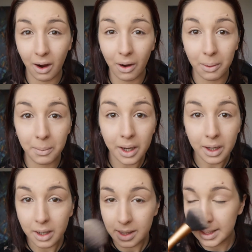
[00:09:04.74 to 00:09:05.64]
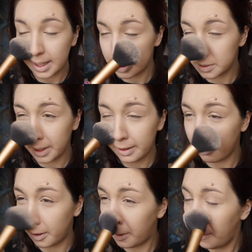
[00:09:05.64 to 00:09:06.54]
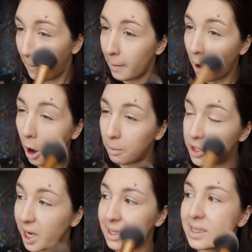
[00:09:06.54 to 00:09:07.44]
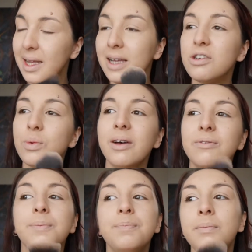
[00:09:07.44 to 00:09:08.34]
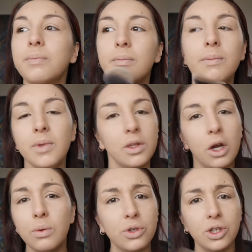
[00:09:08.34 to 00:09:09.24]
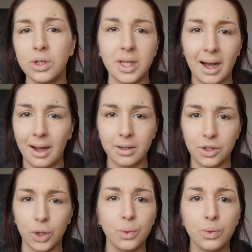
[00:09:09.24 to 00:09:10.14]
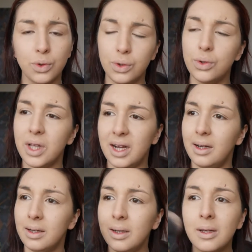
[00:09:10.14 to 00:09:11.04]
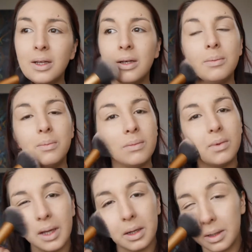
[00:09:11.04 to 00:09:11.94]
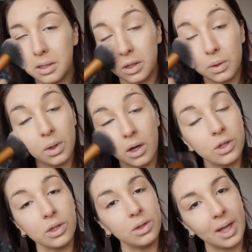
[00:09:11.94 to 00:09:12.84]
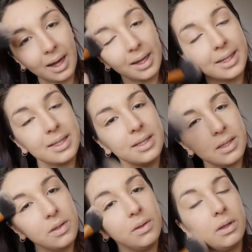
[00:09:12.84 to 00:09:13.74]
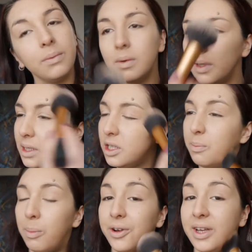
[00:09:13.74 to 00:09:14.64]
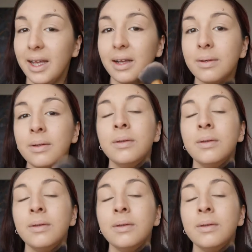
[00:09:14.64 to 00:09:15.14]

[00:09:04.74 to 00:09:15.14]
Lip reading: comb to itch with, or objects to itch with. Don't do that, don't do that. Do not do that, it's your body.